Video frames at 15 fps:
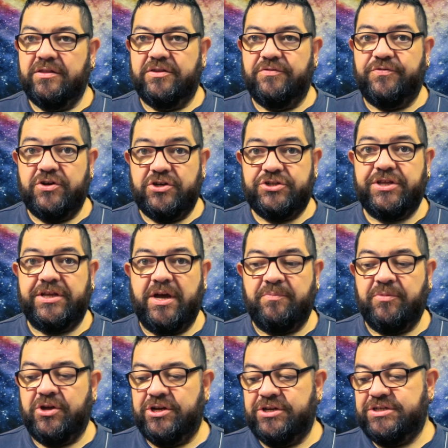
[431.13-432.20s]
The first thing
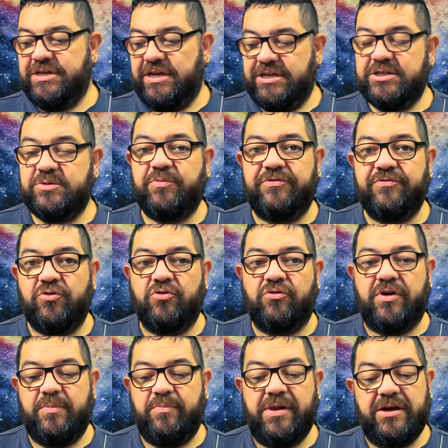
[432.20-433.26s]
I'm going to test
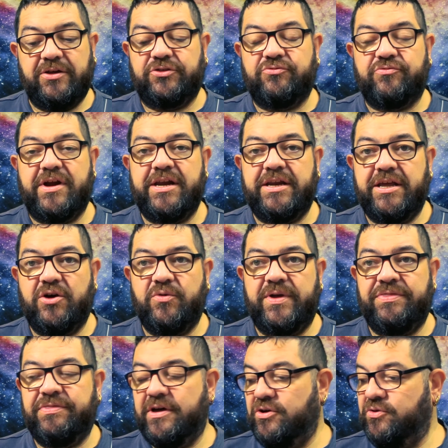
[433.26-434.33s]
before I plug the radio
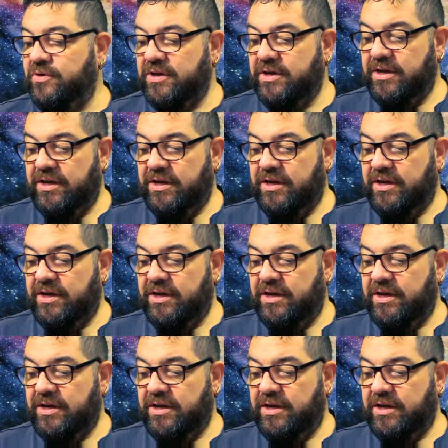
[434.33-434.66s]
in, though,